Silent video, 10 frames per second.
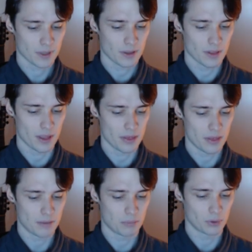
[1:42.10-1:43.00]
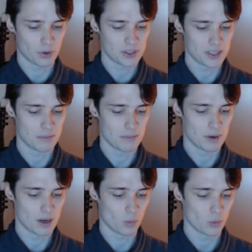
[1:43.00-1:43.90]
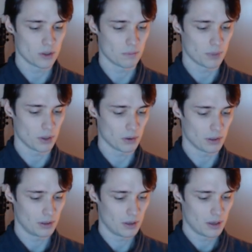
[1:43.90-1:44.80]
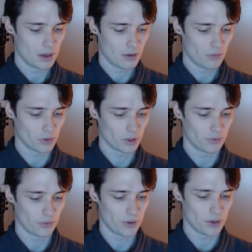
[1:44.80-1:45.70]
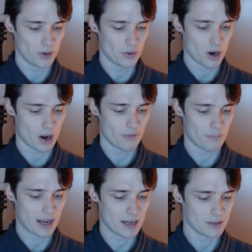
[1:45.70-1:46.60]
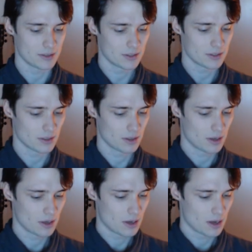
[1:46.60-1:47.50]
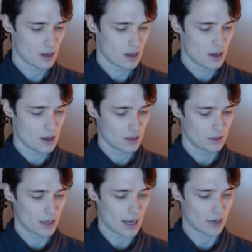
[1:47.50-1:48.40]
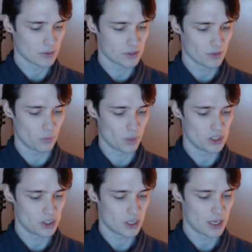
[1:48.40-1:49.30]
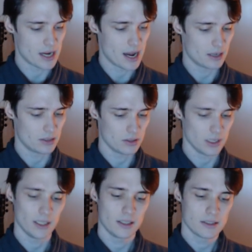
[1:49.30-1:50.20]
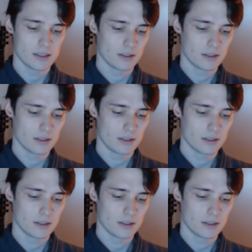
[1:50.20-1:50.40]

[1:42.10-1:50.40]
Then they brought him a wooden bowl for a few halfpence, out of which he had to eat.